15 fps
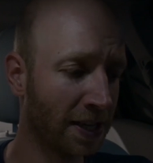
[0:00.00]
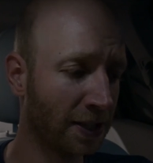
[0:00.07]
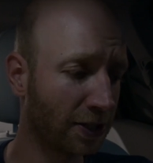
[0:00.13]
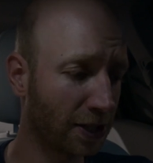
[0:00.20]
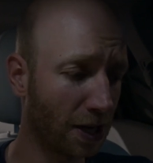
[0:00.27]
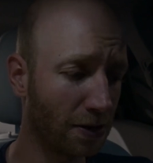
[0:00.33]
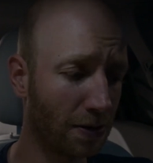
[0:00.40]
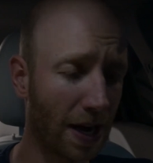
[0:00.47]

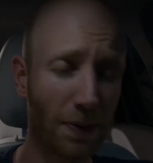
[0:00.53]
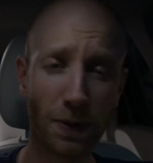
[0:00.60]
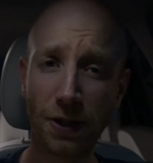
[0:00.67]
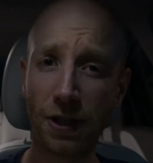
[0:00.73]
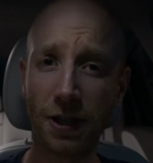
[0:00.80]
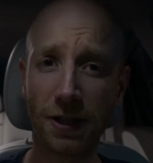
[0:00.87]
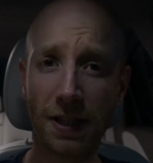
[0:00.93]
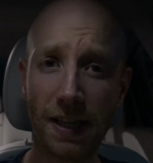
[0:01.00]
So I will
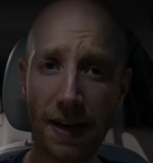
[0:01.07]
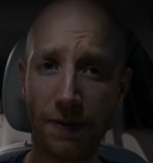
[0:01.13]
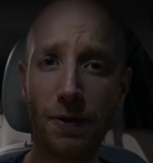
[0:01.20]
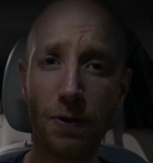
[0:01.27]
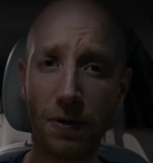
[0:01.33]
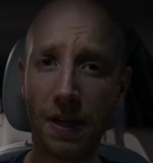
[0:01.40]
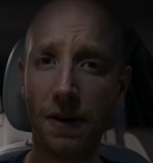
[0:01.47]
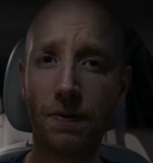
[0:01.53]
just give
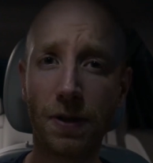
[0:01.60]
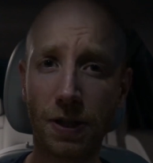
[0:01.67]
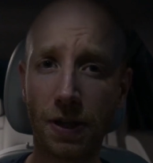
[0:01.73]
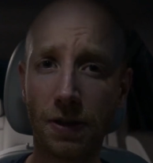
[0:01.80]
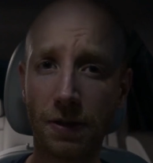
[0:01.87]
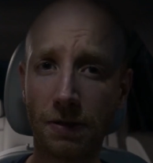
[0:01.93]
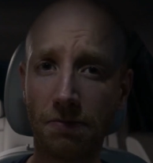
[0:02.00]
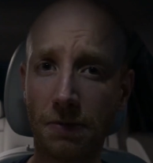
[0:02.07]
you the
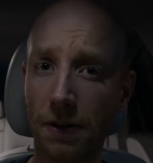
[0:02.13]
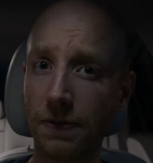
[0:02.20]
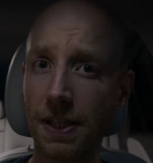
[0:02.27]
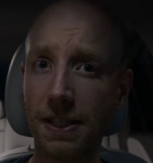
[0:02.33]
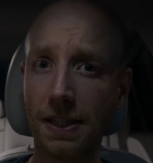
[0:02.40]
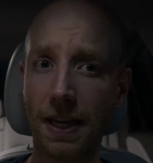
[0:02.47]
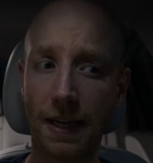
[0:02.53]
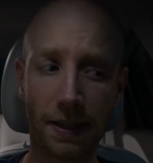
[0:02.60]
result of
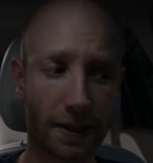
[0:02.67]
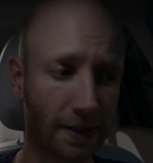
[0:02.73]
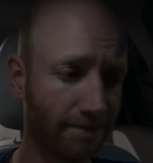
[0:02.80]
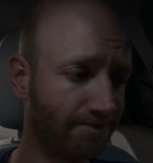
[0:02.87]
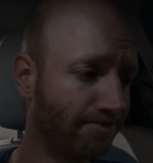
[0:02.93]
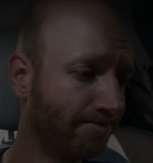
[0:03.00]
this test.